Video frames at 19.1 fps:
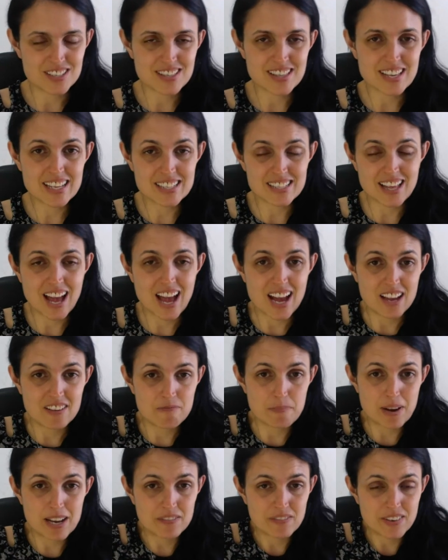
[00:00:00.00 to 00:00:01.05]
things that I've
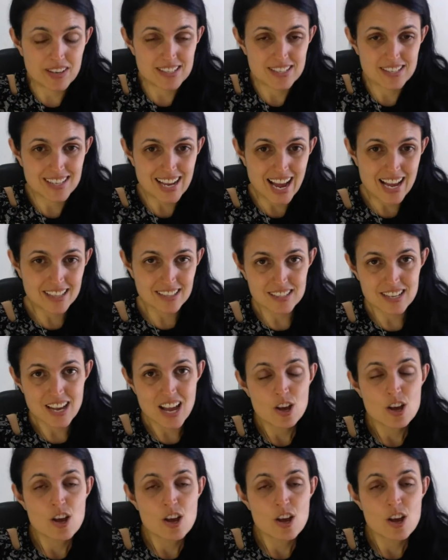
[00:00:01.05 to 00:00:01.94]
manifested and